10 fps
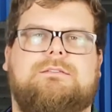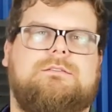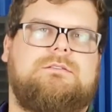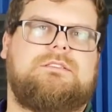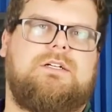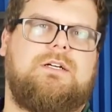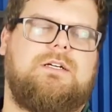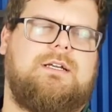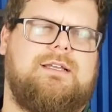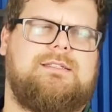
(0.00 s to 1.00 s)
start
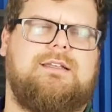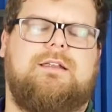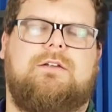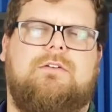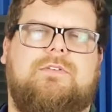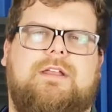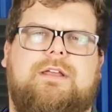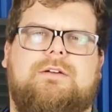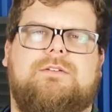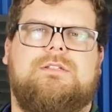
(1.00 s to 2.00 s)
cussing in our
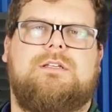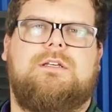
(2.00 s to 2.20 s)
videos,